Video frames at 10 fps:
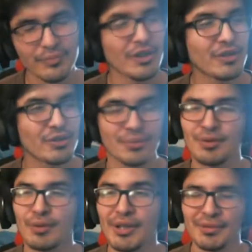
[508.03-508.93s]
So it's
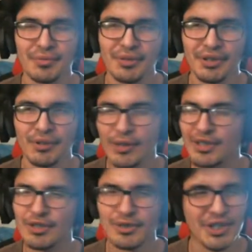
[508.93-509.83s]
quite
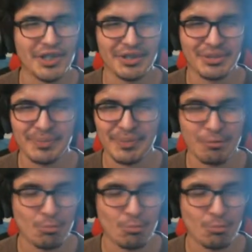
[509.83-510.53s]
strange, but